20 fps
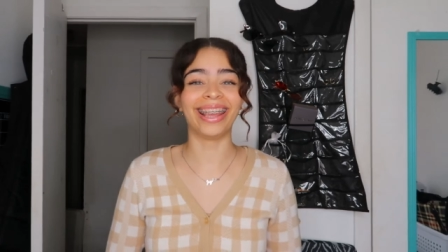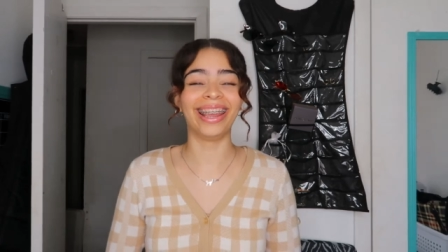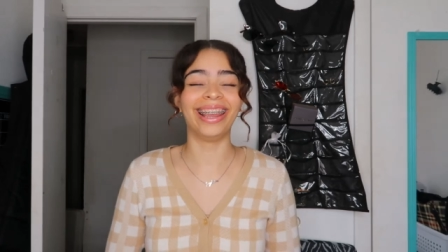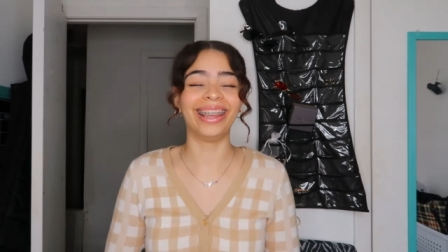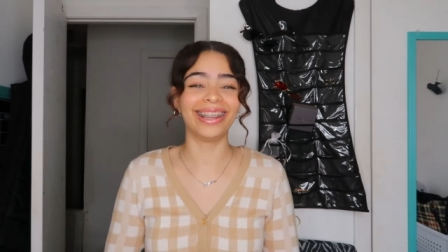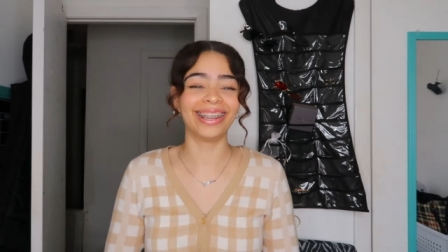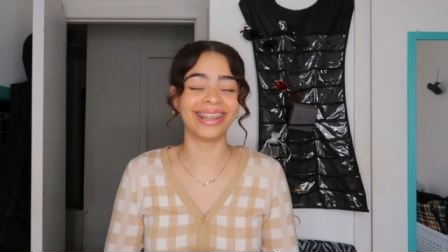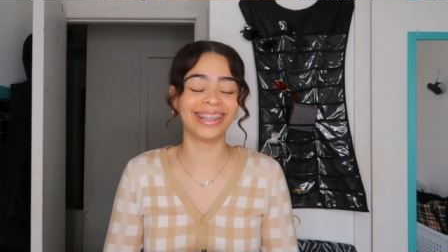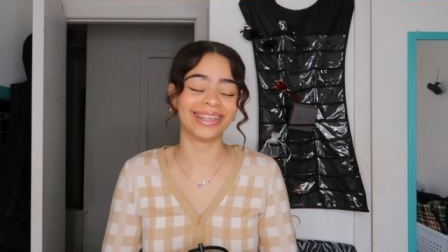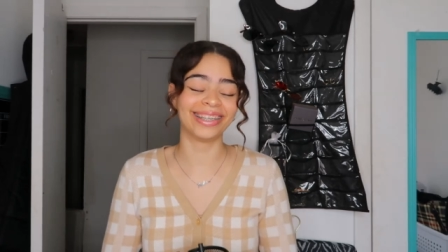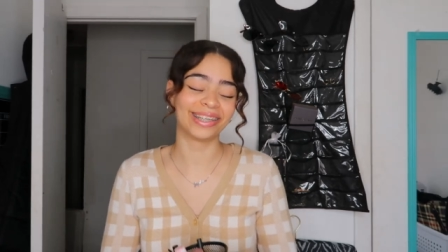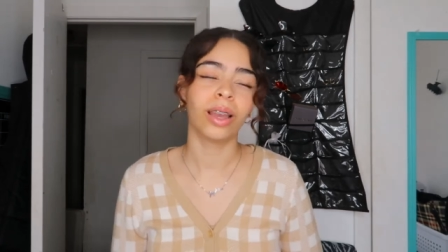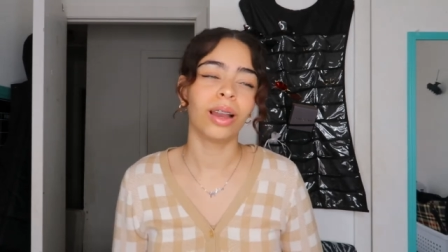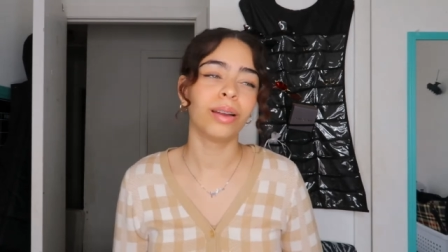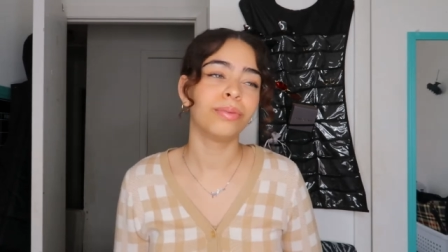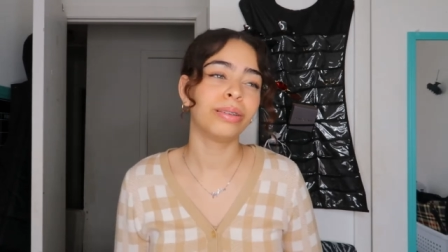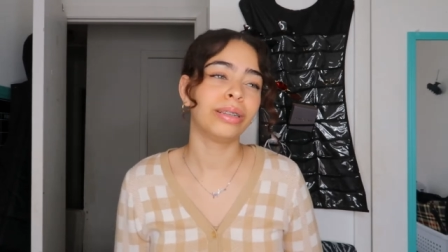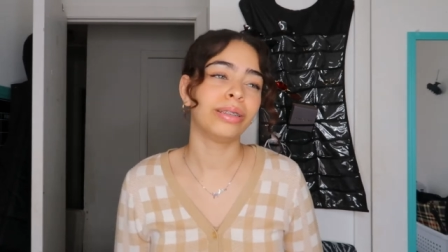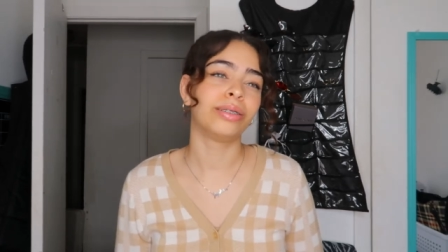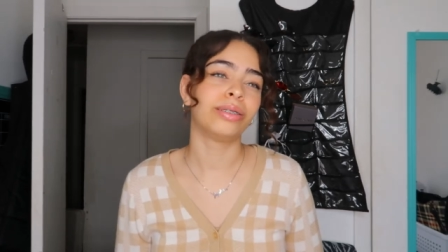thing.
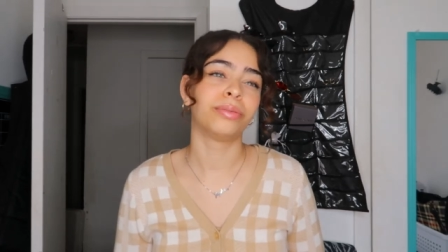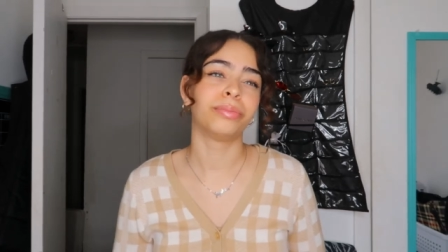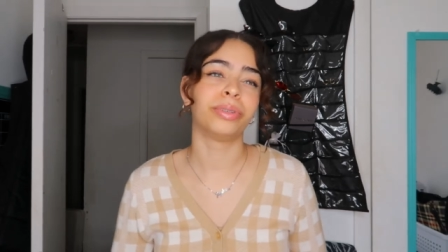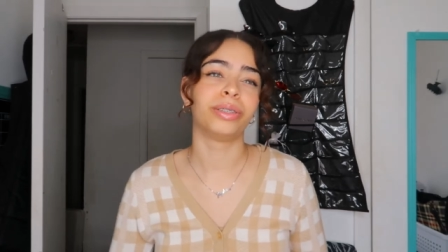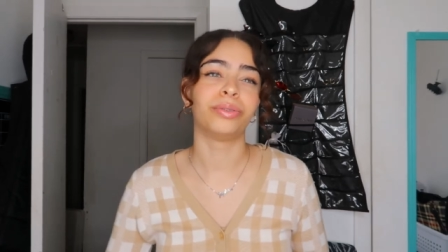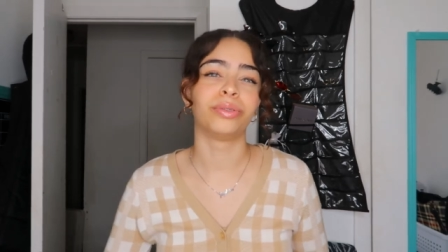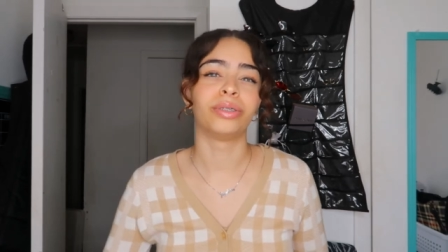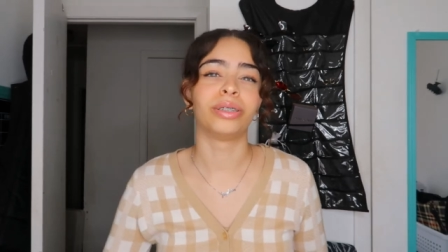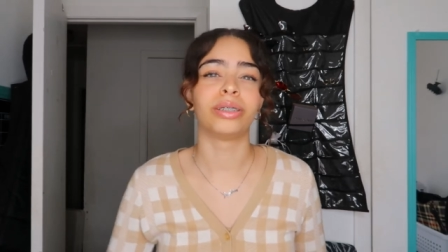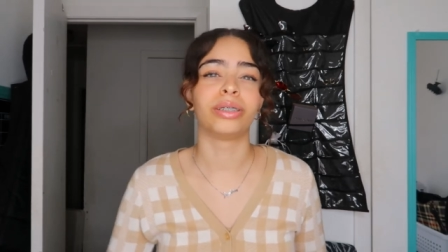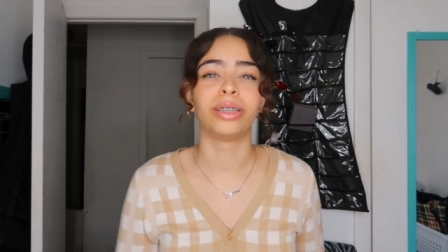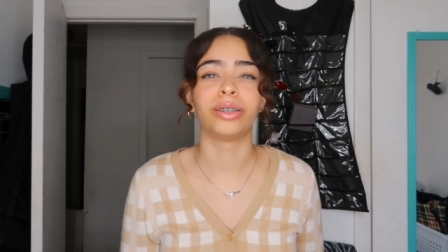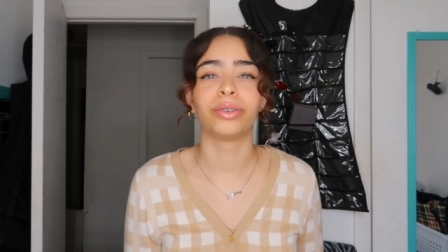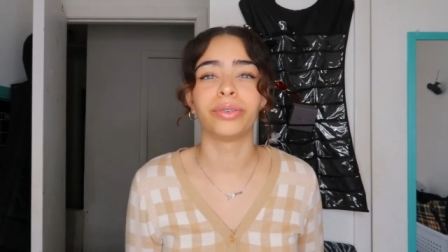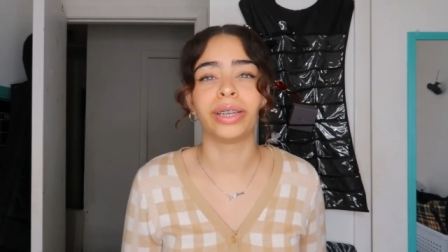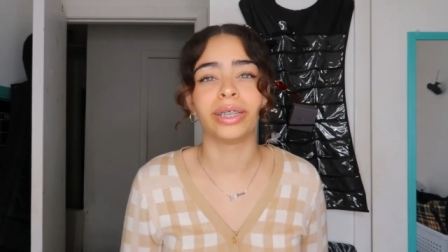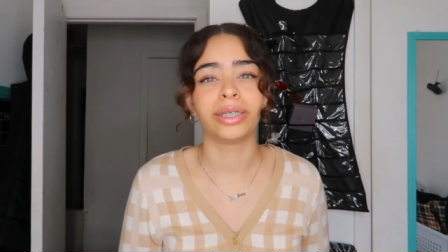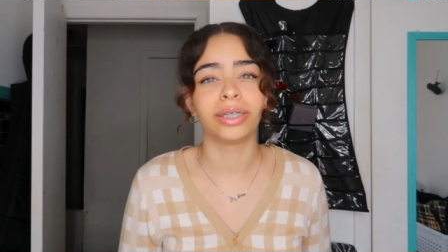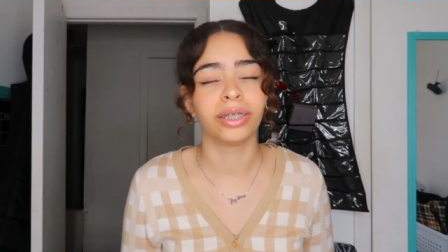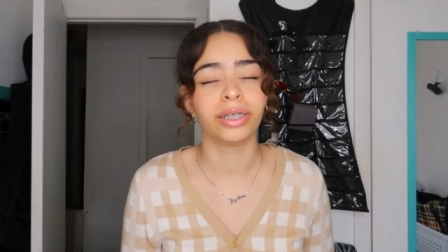I really don't be doing anything
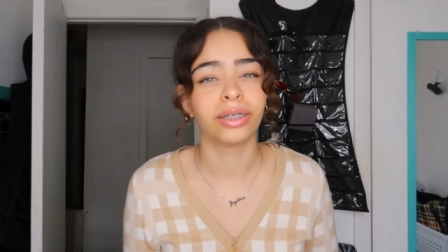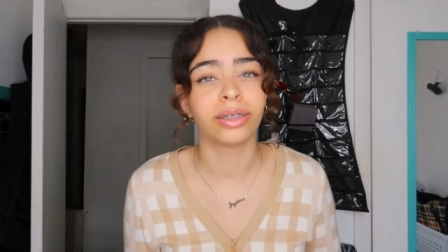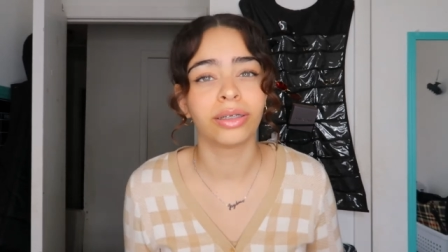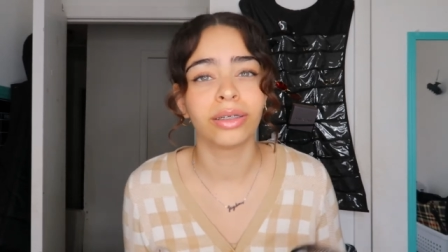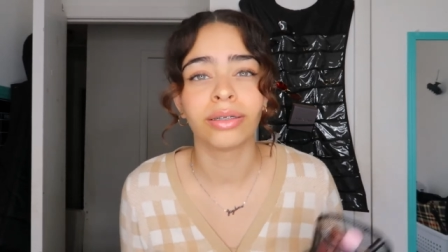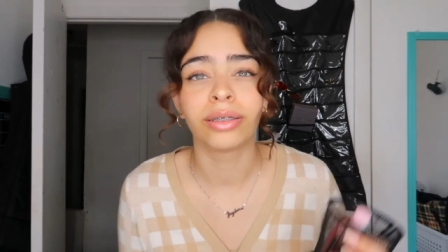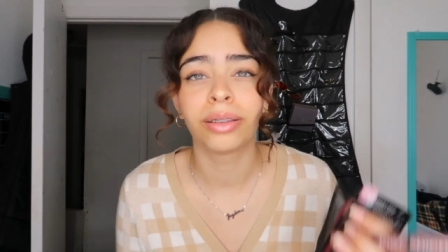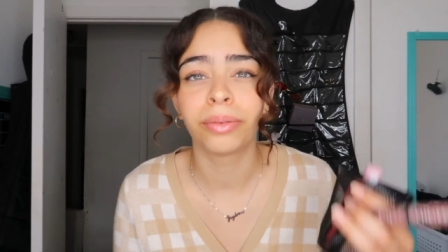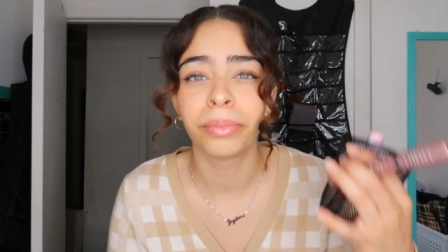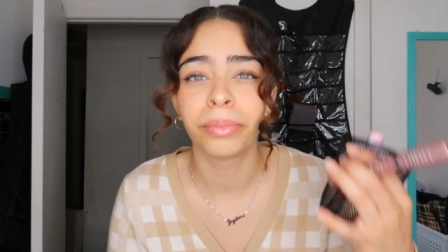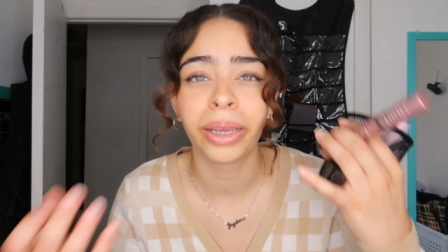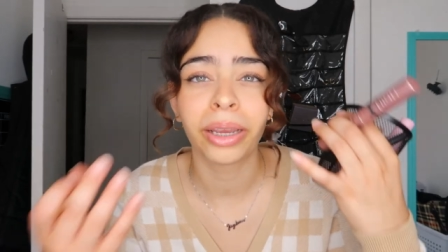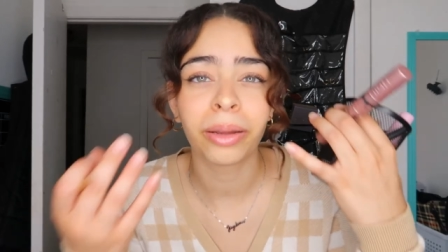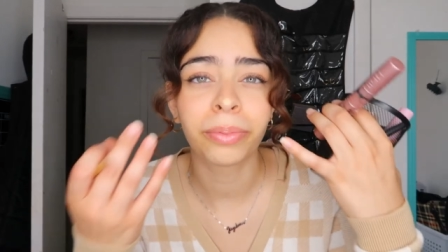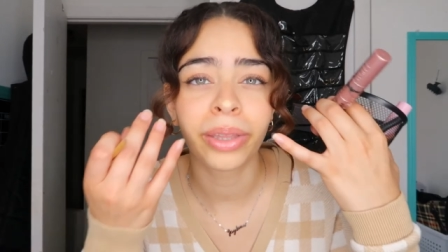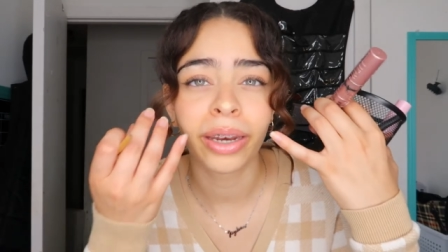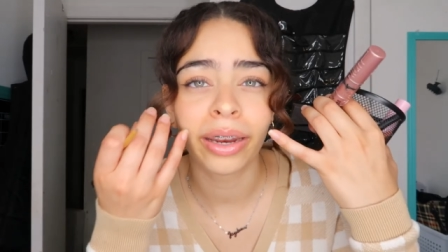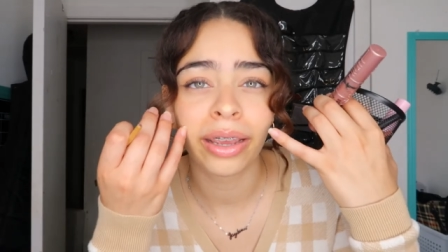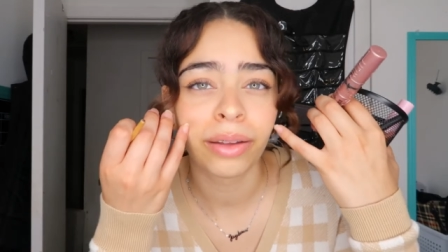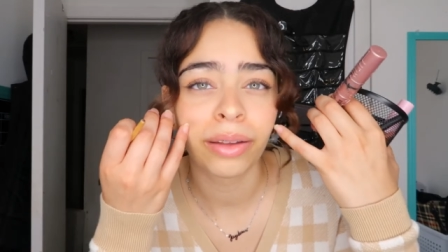crazy. The
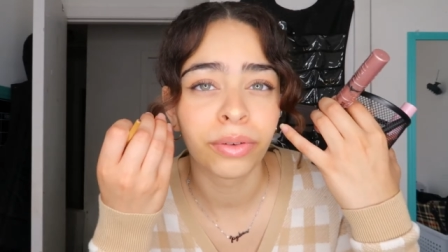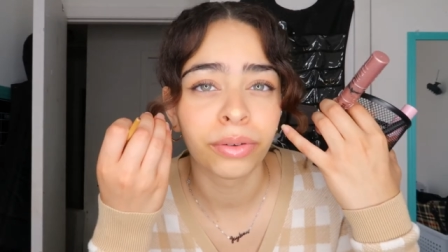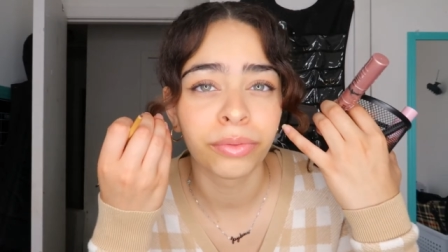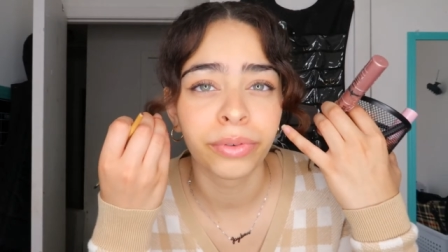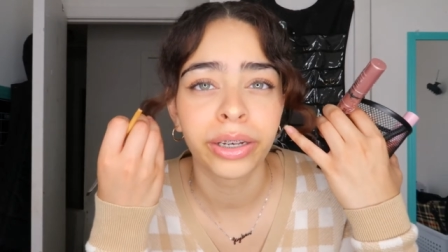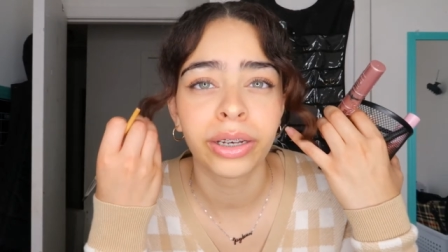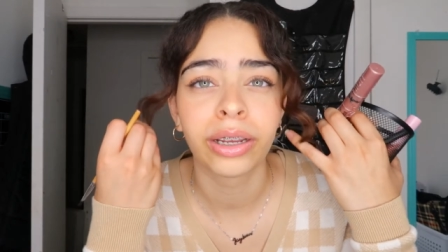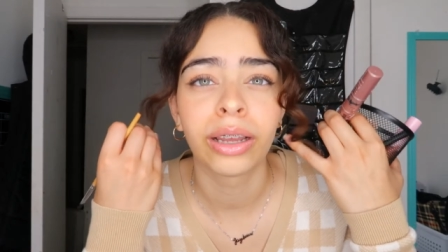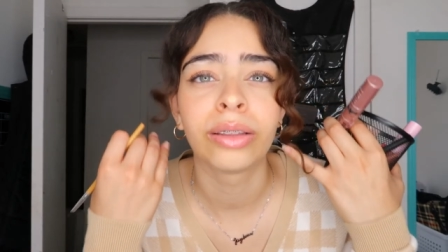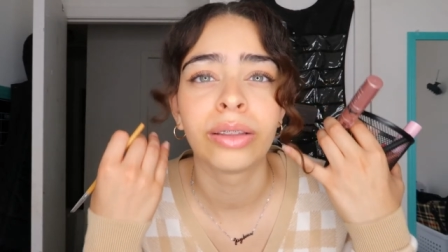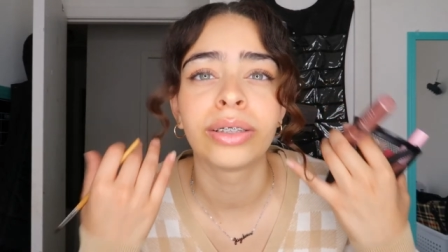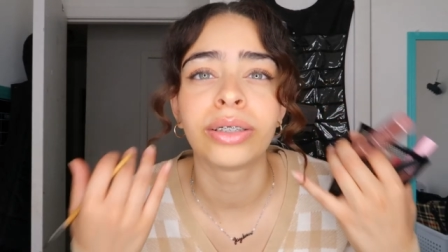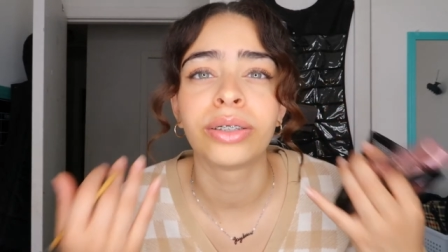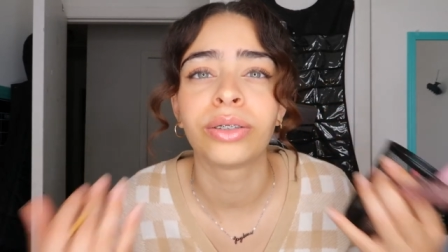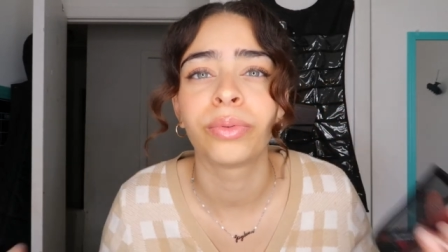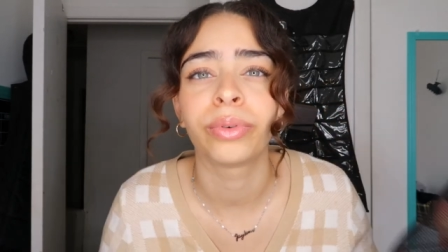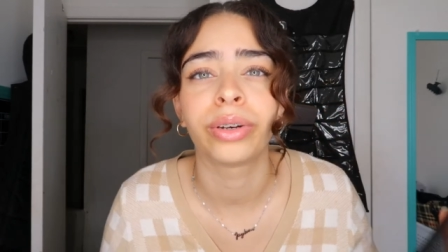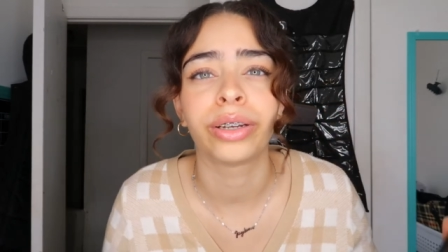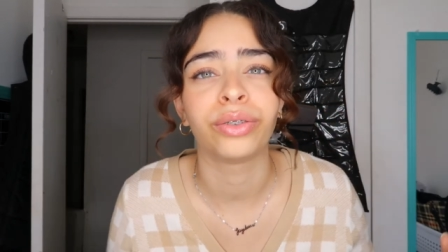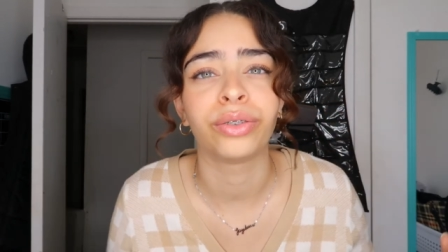makeup that I have on right now,
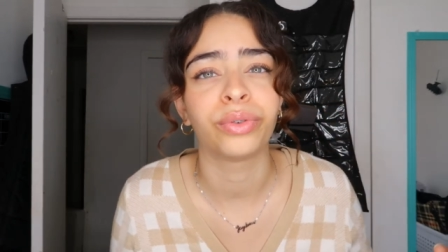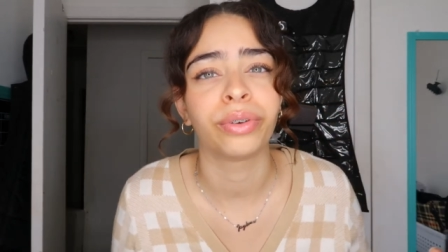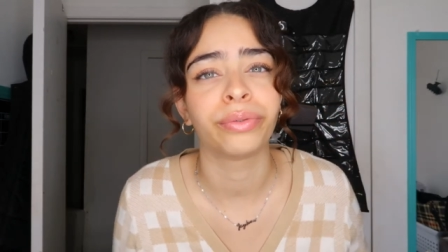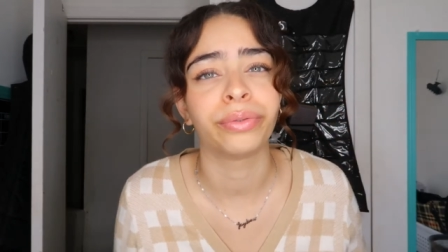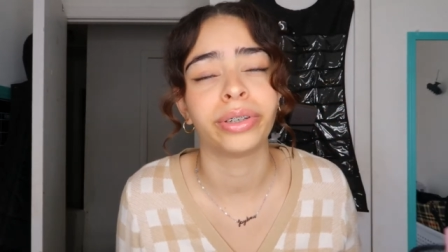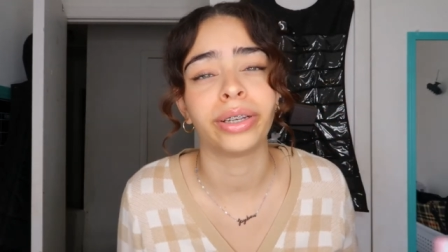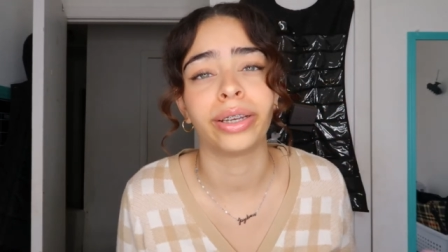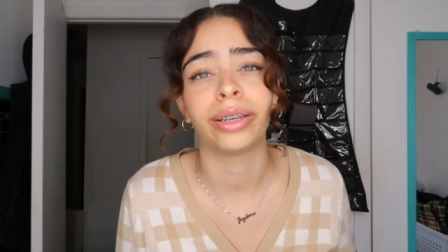this is what I do every